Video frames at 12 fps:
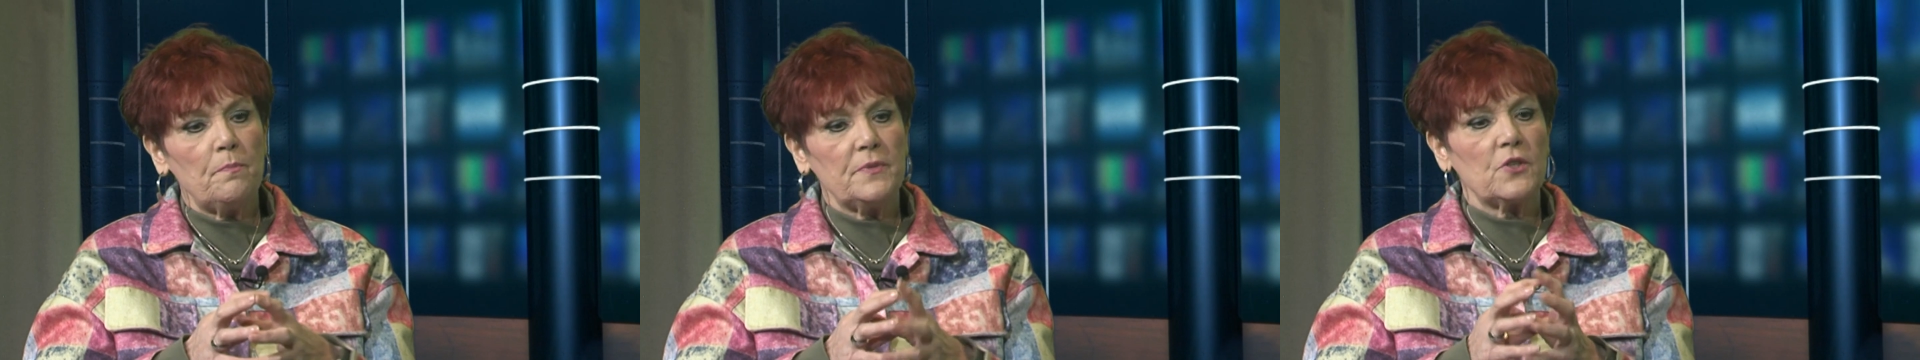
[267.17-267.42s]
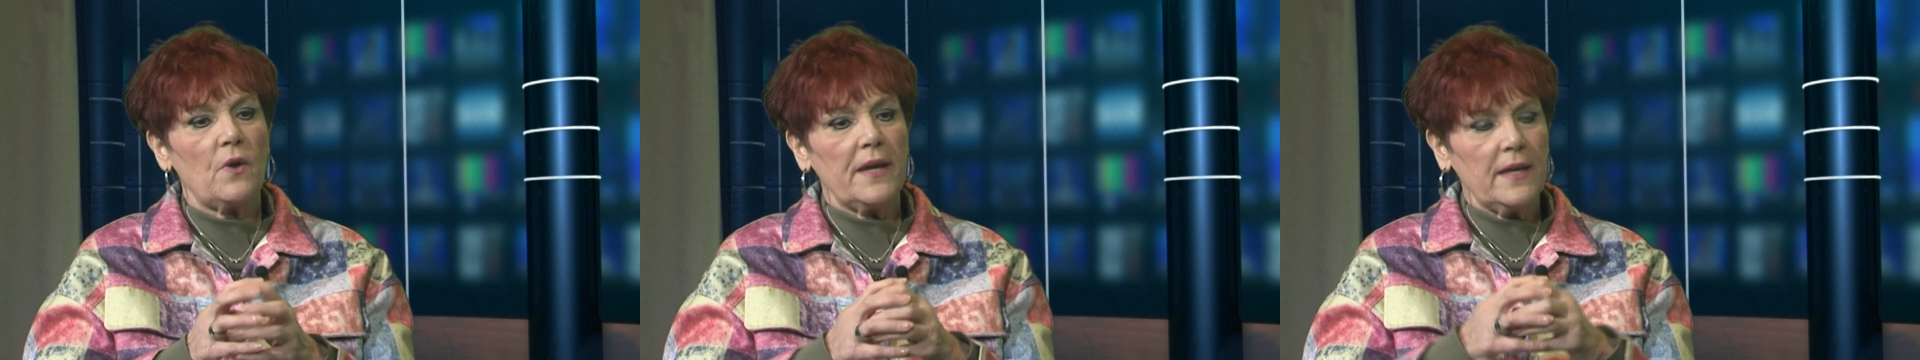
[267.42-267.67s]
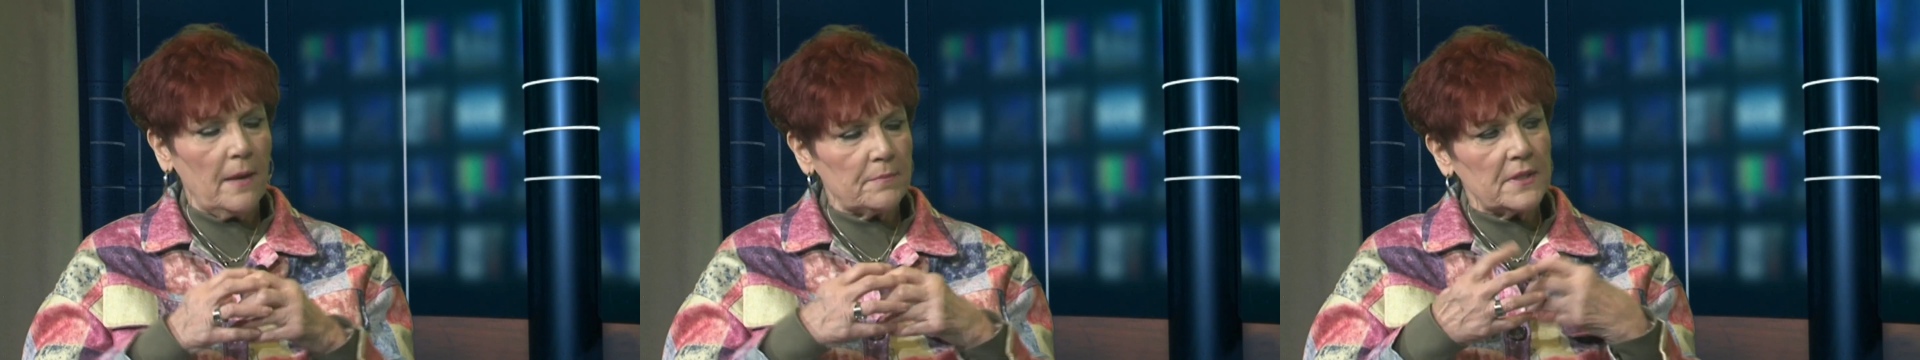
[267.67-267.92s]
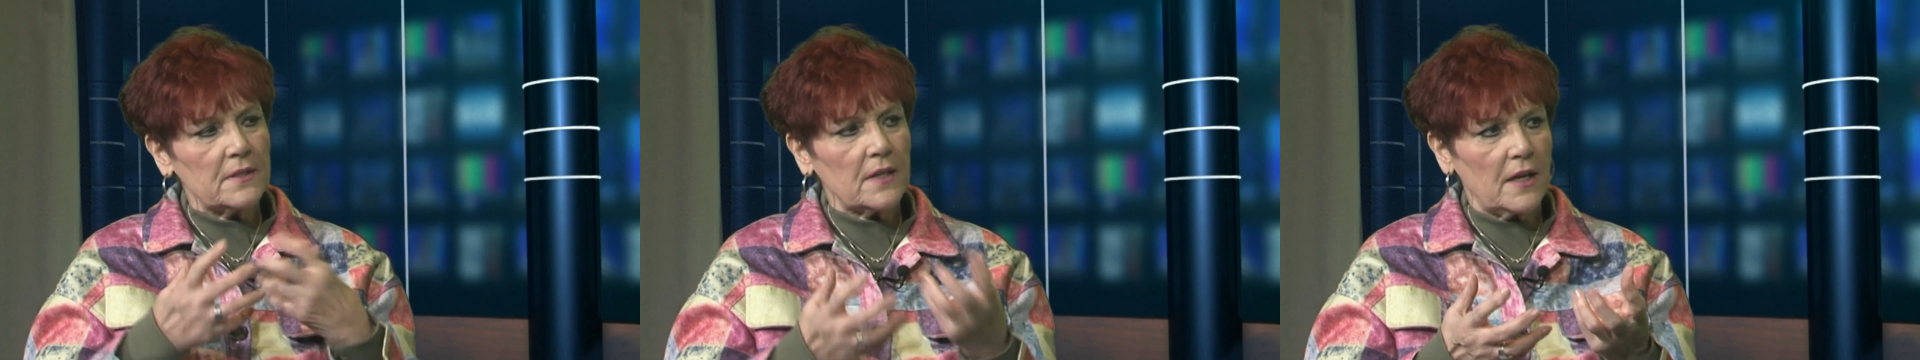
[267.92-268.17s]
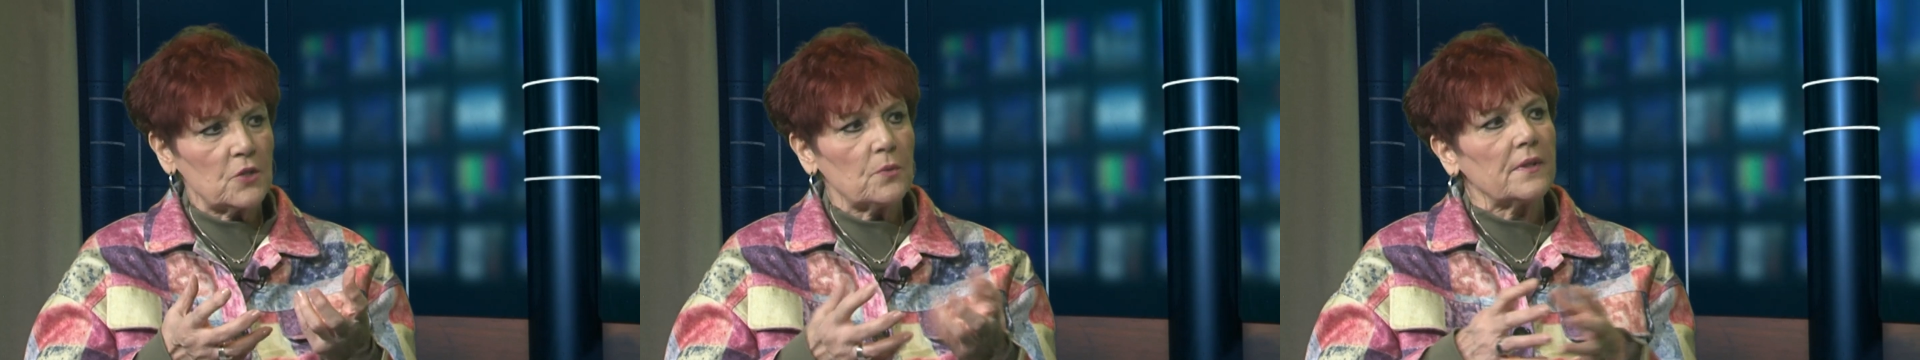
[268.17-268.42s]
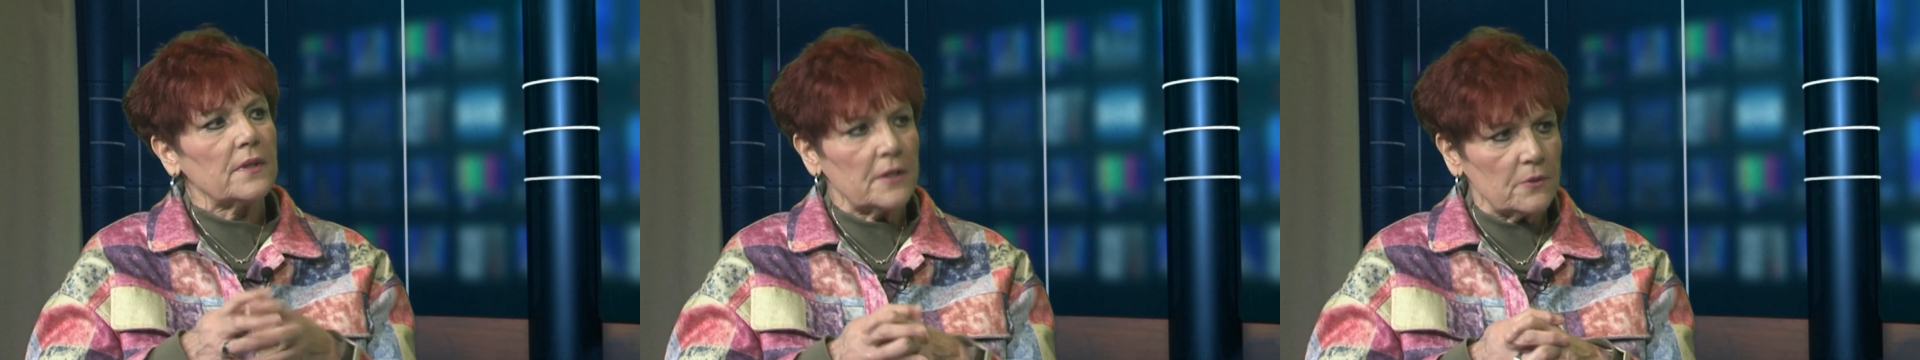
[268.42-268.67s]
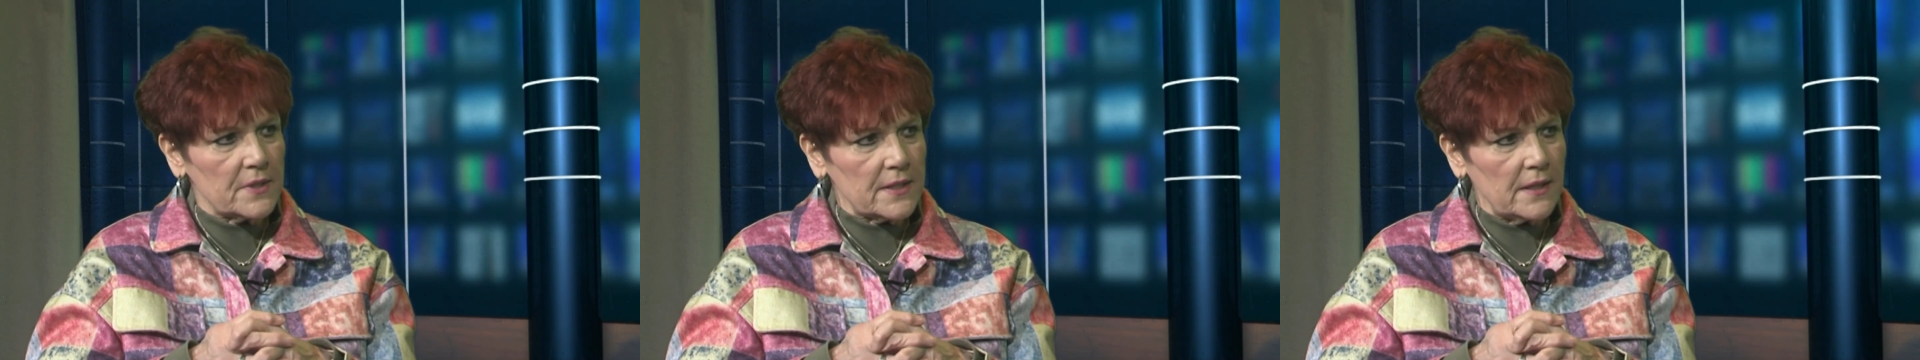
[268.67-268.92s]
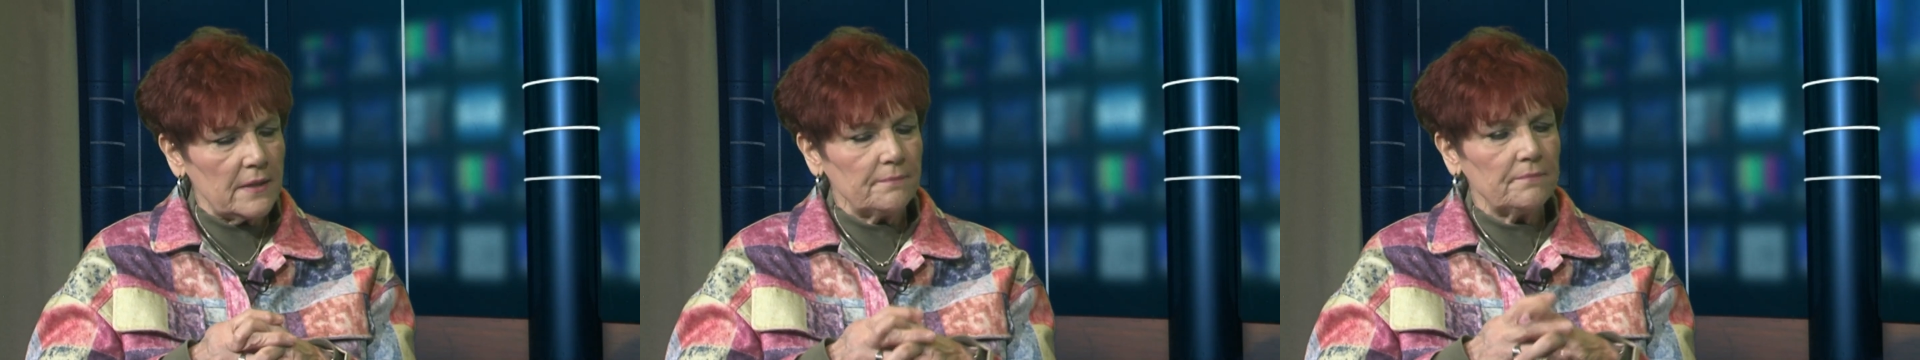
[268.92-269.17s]
so I kept in touch with
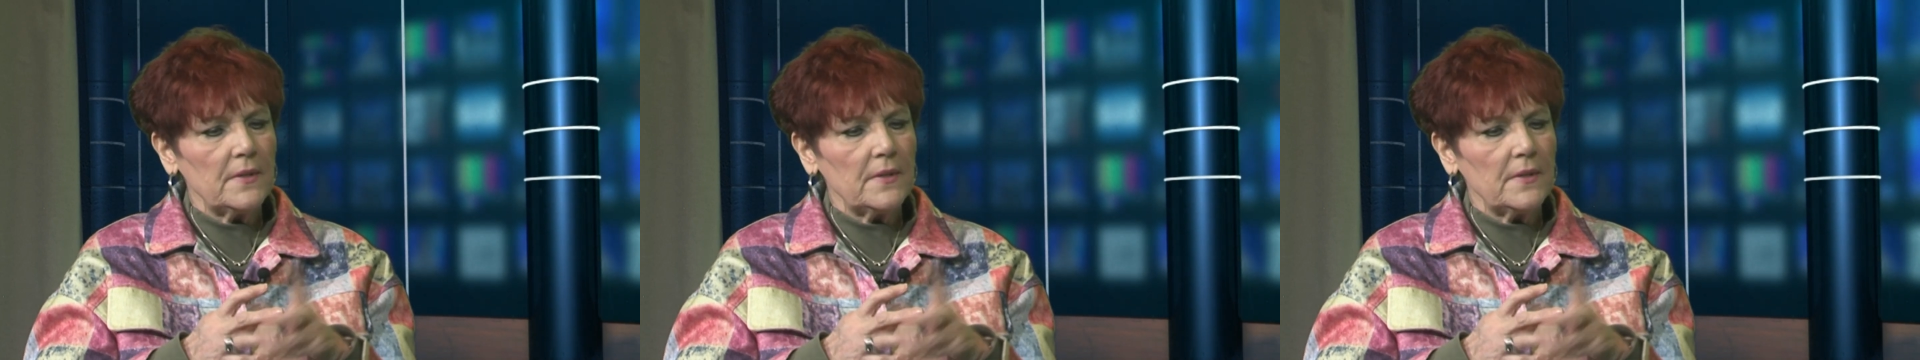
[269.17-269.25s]
literacy.